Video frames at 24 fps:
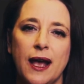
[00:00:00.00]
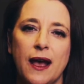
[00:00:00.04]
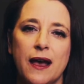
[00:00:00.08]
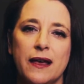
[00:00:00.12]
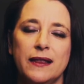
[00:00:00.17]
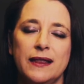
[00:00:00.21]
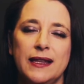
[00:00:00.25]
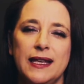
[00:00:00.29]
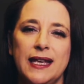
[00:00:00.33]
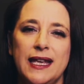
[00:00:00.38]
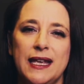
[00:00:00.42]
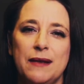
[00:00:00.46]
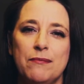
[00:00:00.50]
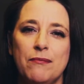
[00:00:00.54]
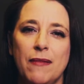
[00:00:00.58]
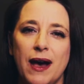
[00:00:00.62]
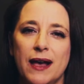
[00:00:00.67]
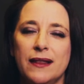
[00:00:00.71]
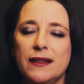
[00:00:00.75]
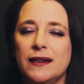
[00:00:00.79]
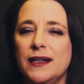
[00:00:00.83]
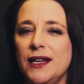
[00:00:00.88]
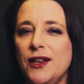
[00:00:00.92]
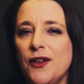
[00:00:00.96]
the
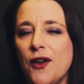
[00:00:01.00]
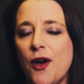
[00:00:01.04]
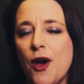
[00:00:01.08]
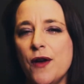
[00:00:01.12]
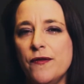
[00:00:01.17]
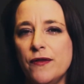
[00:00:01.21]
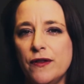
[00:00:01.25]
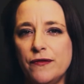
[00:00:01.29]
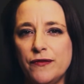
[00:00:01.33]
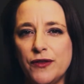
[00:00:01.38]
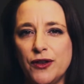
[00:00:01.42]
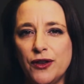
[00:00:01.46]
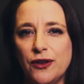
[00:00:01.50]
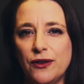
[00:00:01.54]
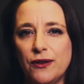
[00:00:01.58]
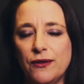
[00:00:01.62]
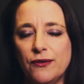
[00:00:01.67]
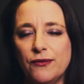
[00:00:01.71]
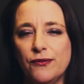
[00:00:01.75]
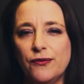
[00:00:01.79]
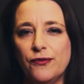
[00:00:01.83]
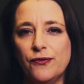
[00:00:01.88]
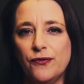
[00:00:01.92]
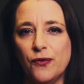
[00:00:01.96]
monthly
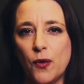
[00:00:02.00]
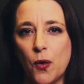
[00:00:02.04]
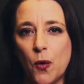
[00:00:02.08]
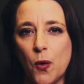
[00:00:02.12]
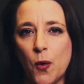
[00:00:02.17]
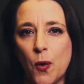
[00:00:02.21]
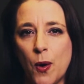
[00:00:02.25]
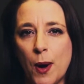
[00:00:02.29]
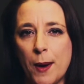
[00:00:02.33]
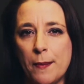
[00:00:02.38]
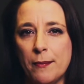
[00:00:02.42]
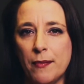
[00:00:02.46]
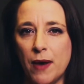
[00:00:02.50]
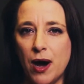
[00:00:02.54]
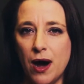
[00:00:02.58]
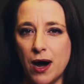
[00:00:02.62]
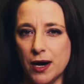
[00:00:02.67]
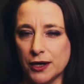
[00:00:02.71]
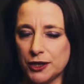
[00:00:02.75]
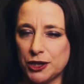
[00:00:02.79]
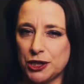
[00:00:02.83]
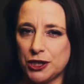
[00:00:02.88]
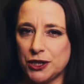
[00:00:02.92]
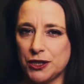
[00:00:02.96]
overview for
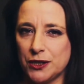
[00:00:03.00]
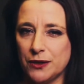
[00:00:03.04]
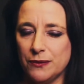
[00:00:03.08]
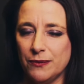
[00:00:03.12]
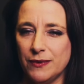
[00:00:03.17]
March.